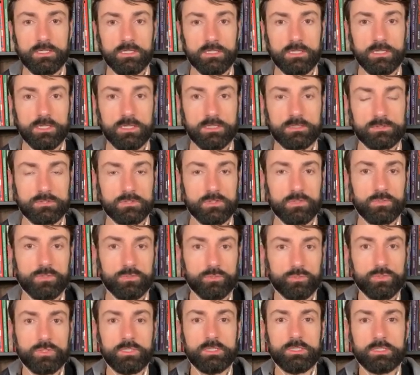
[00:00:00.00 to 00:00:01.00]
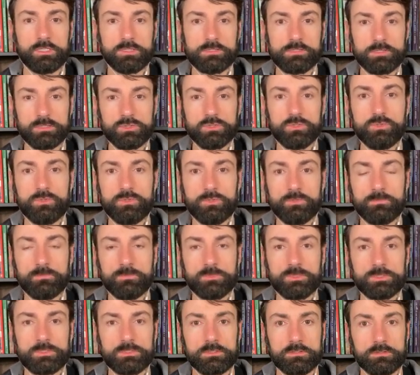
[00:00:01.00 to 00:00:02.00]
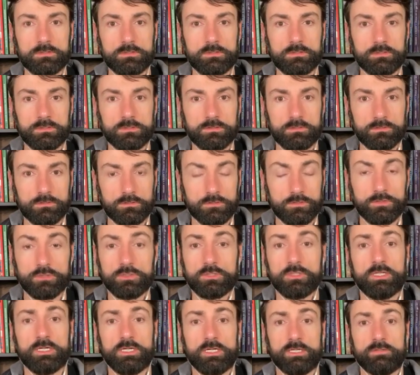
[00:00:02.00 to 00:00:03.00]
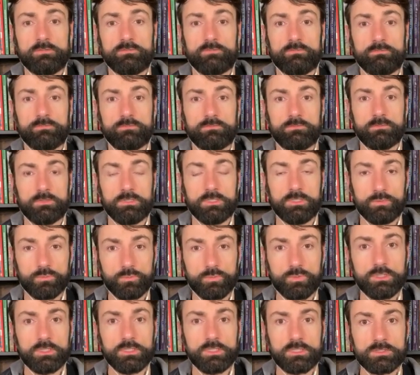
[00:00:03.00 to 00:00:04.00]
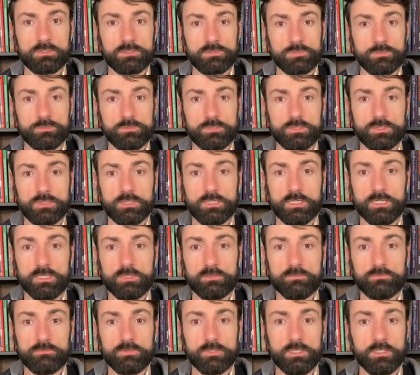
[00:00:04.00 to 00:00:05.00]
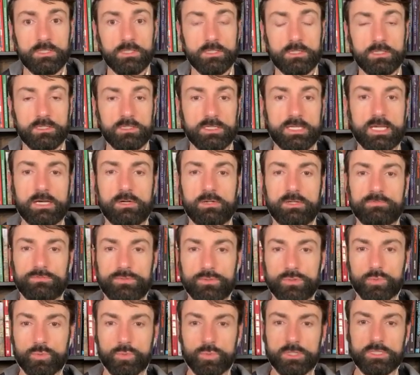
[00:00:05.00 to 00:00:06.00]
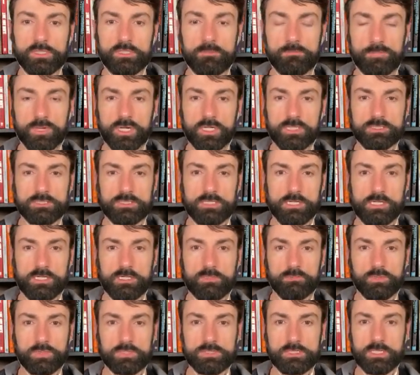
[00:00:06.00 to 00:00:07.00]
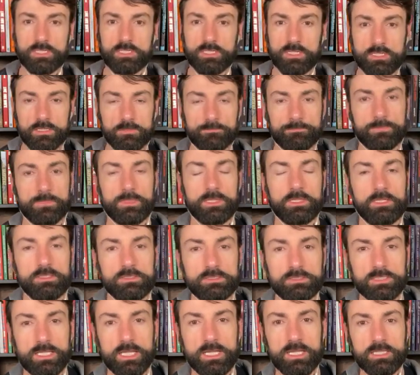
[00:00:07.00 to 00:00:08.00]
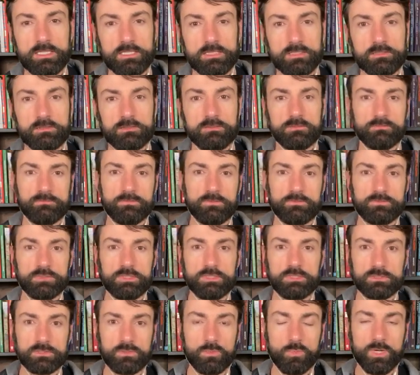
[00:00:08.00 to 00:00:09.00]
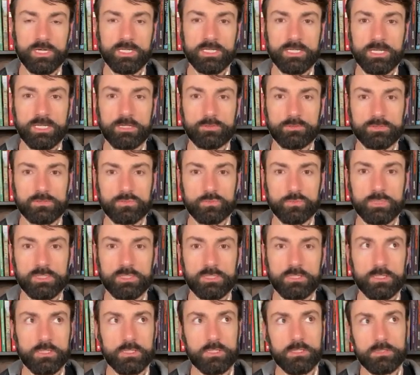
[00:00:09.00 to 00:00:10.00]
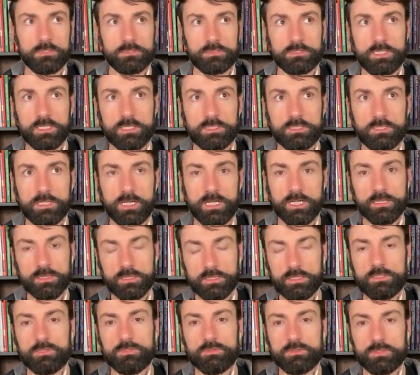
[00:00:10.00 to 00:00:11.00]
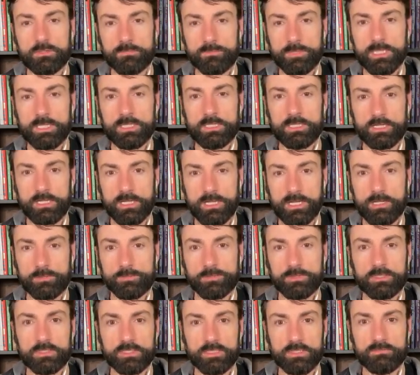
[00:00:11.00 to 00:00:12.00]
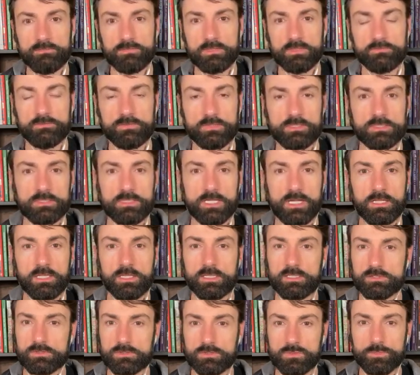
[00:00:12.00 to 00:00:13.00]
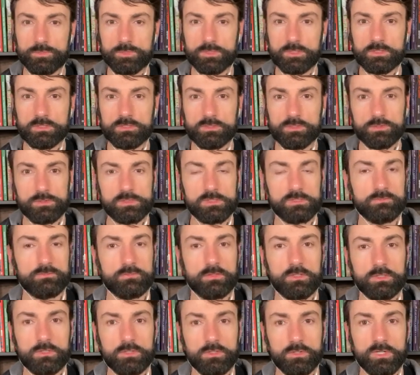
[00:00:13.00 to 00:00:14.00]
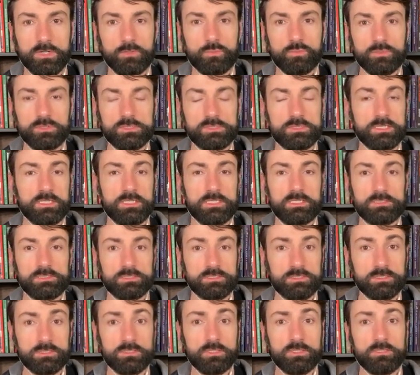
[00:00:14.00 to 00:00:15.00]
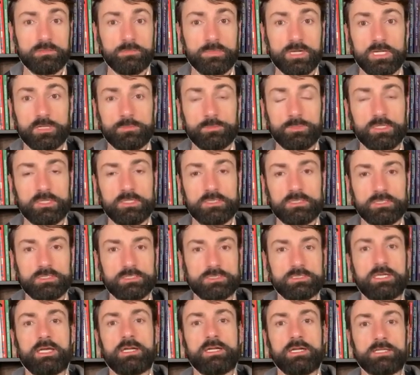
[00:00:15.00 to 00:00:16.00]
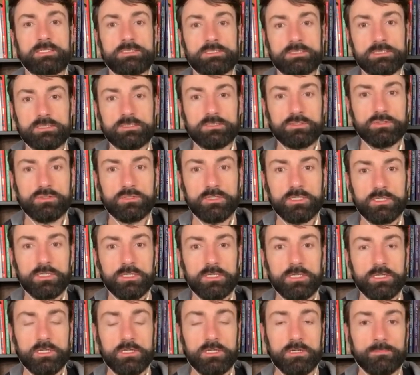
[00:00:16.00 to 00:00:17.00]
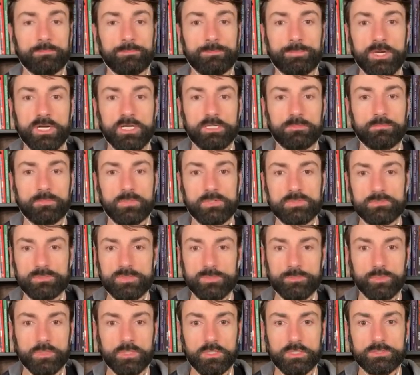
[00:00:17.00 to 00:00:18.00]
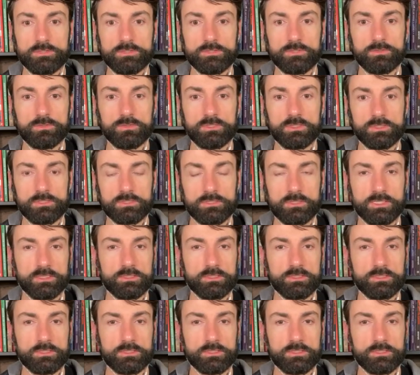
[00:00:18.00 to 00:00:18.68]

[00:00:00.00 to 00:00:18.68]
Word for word: And so it really consumes your life. It really consumes your life. Now, if you're working part time, let's say like 10, 15, 20 hours a week, then I think you can make it happen, even if it's not like super conducive. Although I would say, still, in my opinion, it's not ideal. But most people aren't doing this.